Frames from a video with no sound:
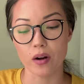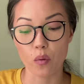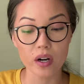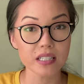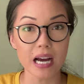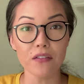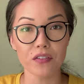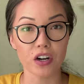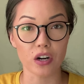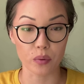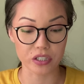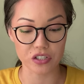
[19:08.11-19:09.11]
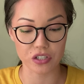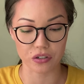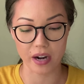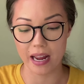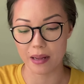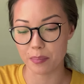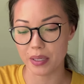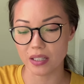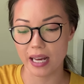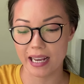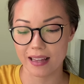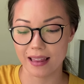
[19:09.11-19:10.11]
it worked out for her, which is great, but
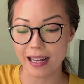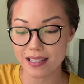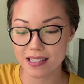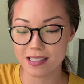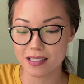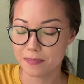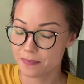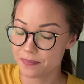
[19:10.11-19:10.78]
like that's